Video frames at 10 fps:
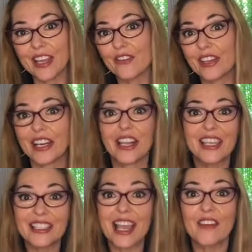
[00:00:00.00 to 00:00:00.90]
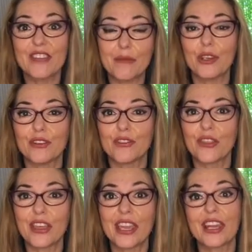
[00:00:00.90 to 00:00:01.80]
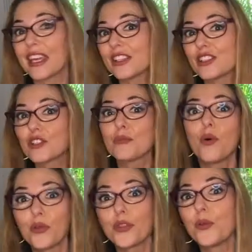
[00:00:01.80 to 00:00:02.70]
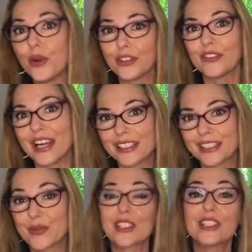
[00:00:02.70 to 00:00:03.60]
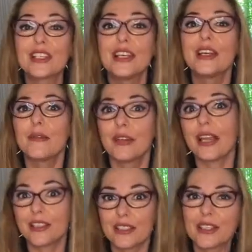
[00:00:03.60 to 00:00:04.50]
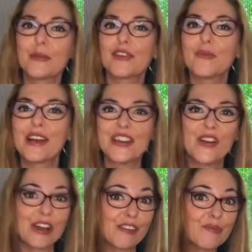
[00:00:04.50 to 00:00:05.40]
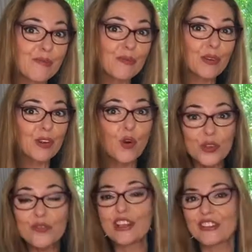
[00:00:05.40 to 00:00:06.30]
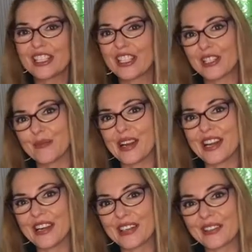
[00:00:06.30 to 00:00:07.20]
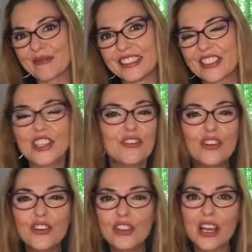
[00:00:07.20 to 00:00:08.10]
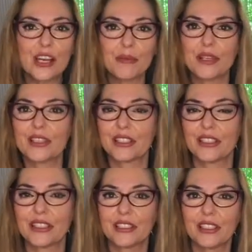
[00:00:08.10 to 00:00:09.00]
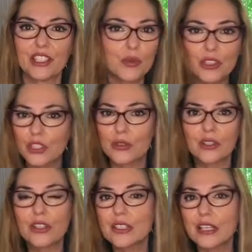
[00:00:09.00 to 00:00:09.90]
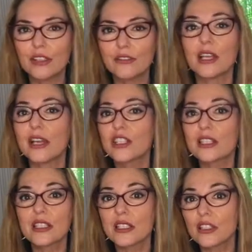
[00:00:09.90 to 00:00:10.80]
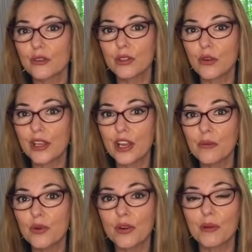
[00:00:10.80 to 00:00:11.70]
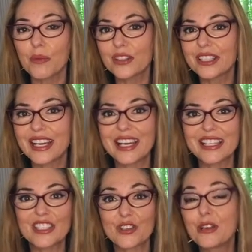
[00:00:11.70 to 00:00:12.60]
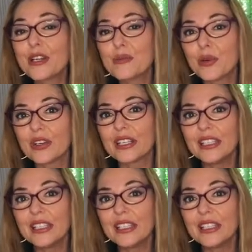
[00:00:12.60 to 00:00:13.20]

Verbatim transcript: effort, and I get to have that beautiful thing, and I get to support the world of artists, which is, as some of you might know, a cause very, very dear to my heart. So if you're the kind of person that just wants to do it all yourself and just listen to an audiobook or a podcast or read a book